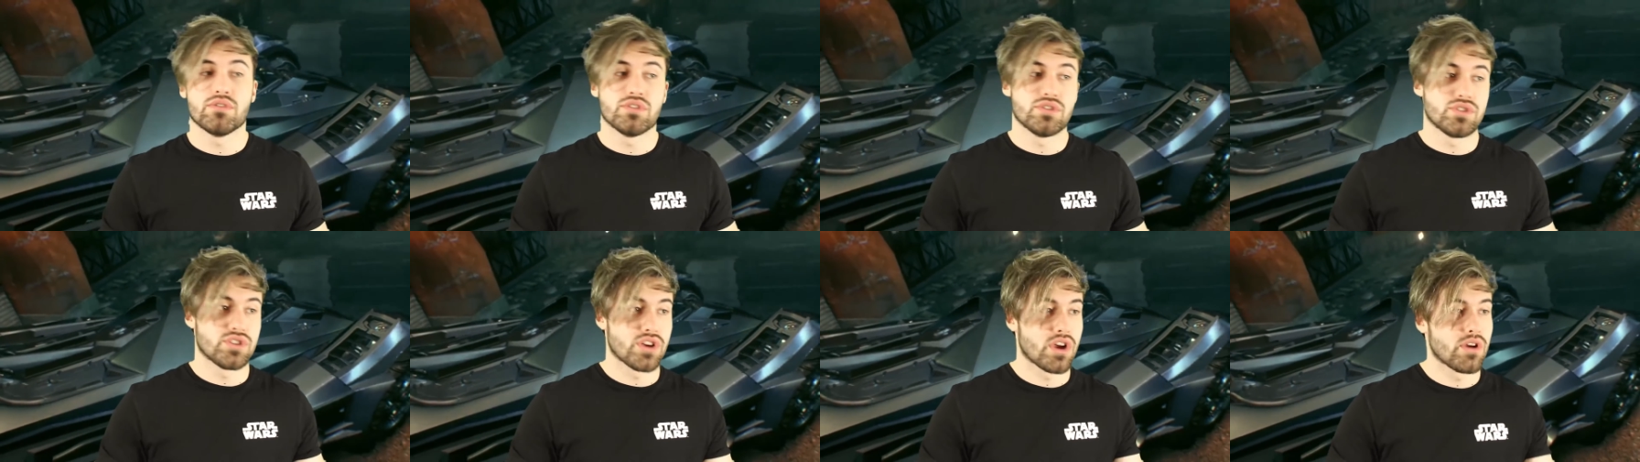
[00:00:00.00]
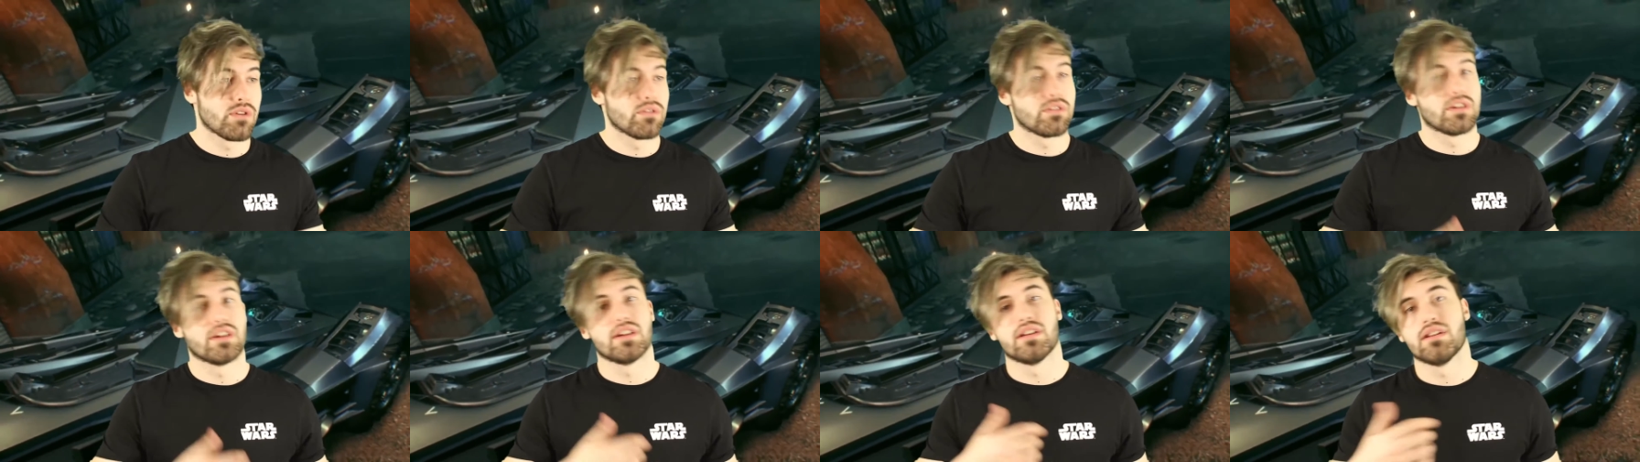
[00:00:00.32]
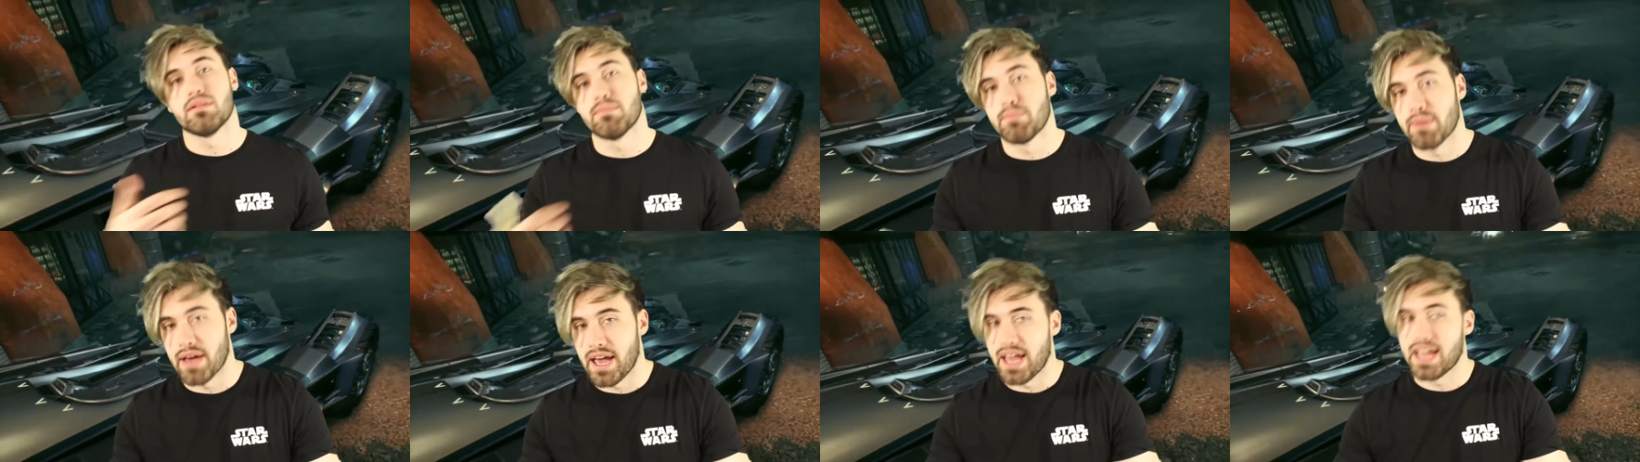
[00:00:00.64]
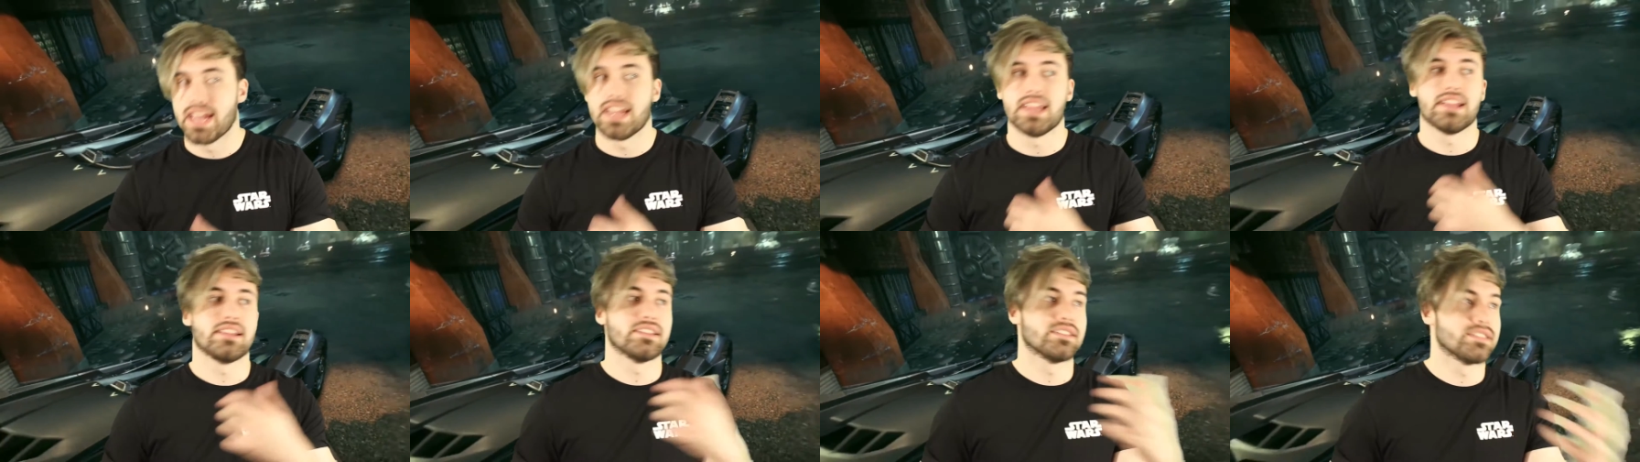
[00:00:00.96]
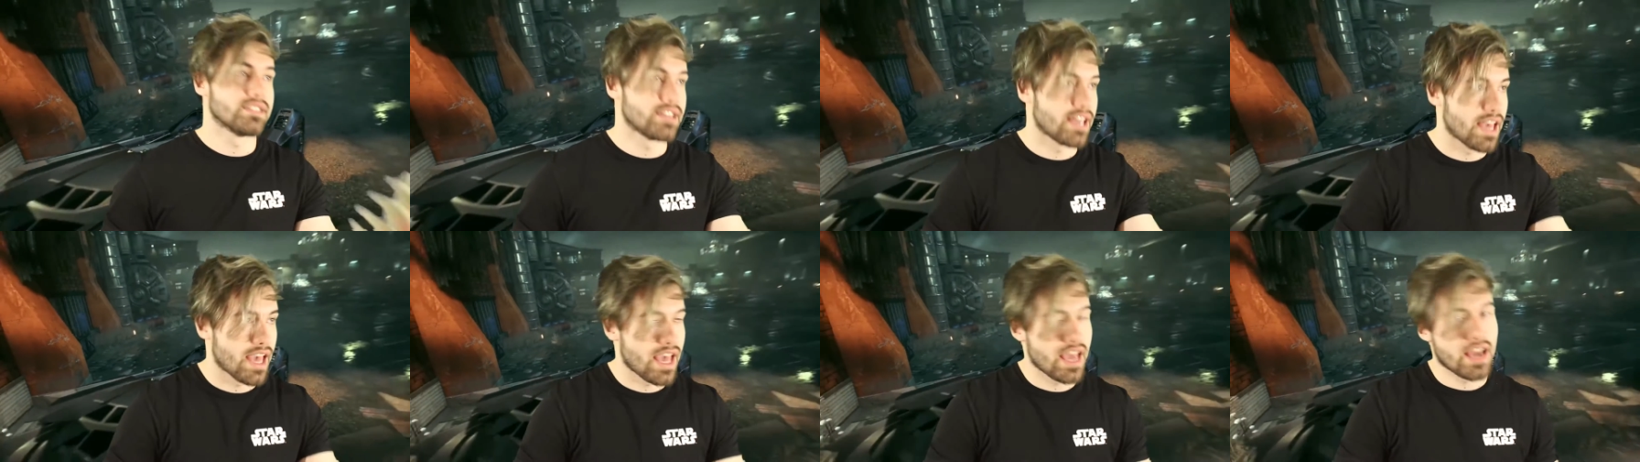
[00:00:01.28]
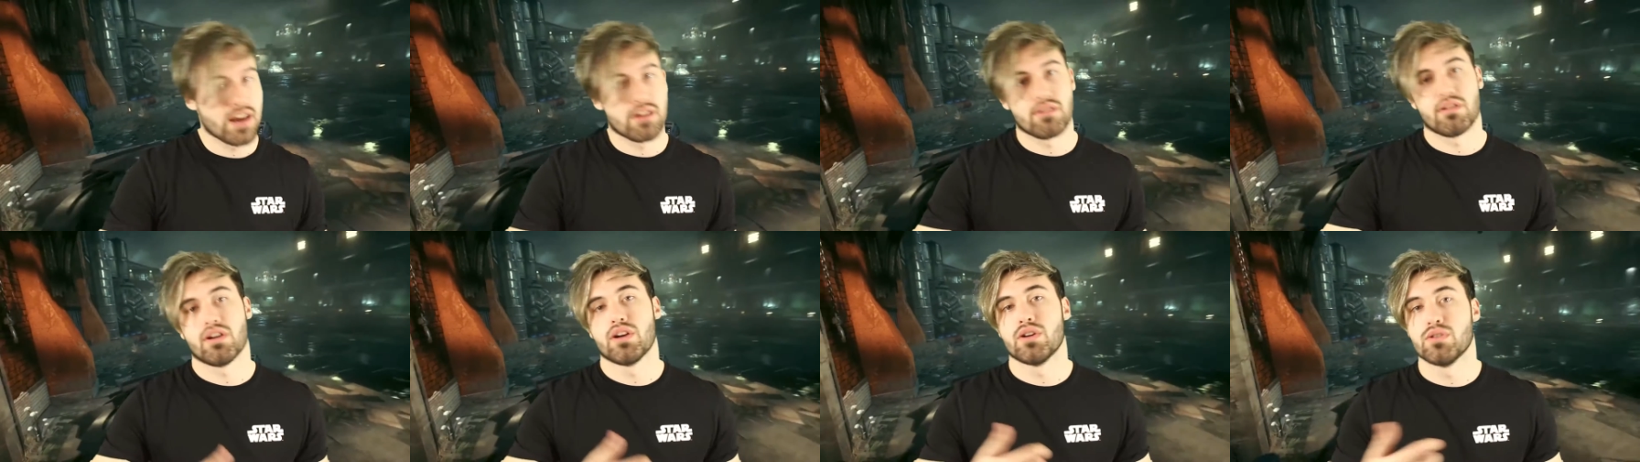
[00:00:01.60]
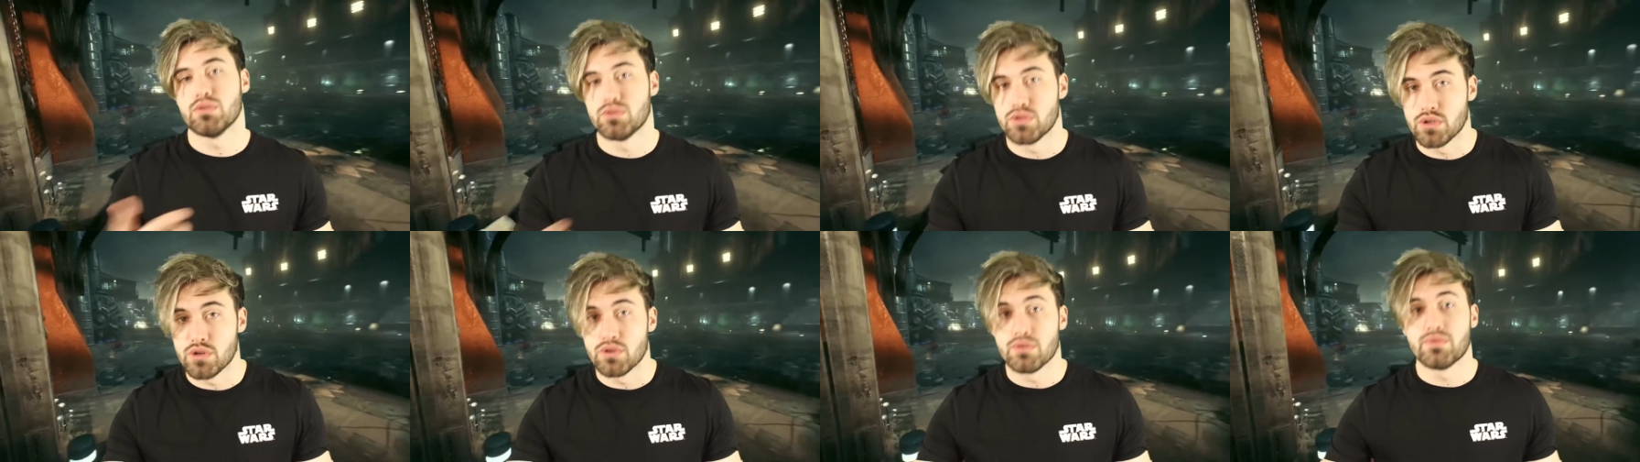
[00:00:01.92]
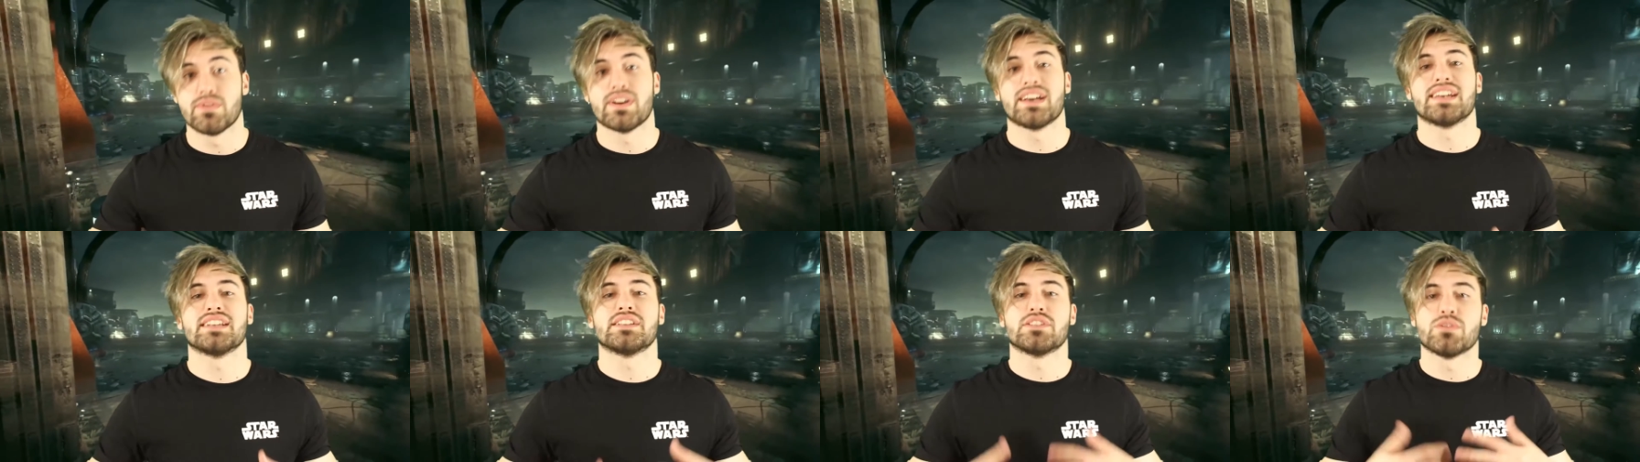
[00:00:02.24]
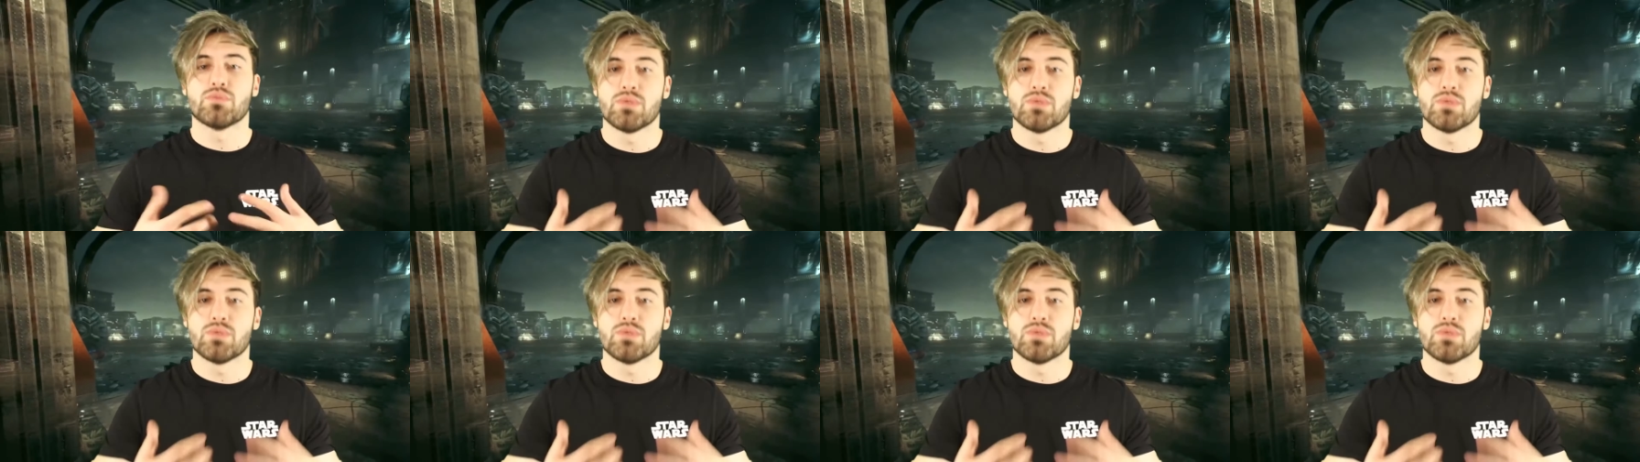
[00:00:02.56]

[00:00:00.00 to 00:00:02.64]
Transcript: the Joker, Bane, Scarecrow, Two-Face,